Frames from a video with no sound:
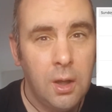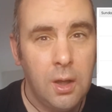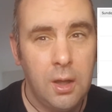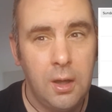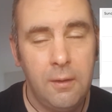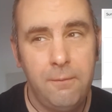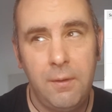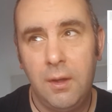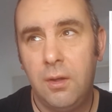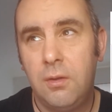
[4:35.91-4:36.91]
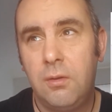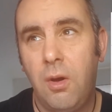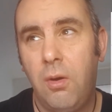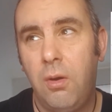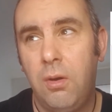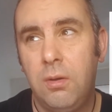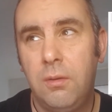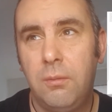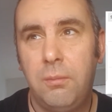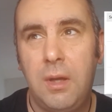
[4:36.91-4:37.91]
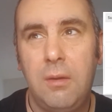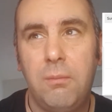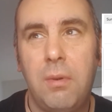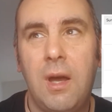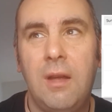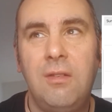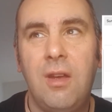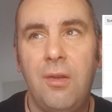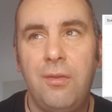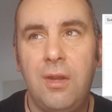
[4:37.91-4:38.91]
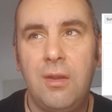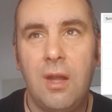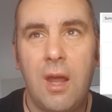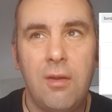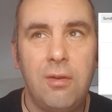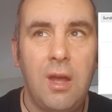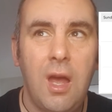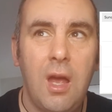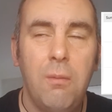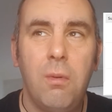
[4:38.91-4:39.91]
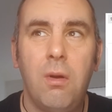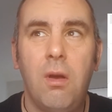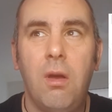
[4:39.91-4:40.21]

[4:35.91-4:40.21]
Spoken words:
Villa got beat by Chelsea in the last game.